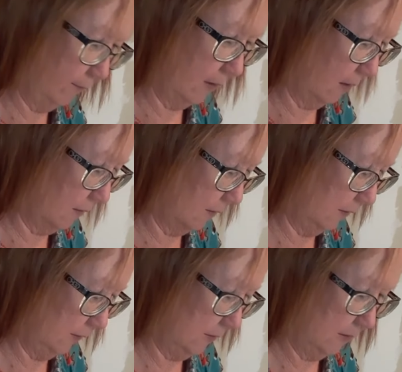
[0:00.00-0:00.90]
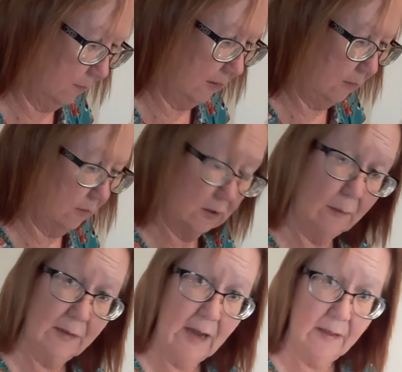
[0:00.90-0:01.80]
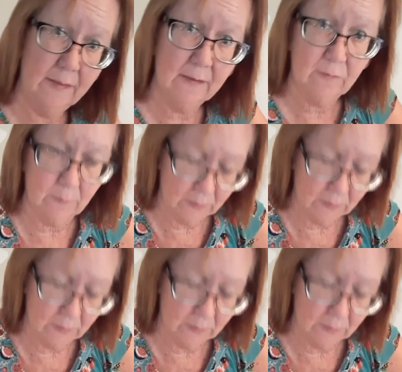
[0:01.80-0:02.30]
y'all are used to me, which I'm Kathy from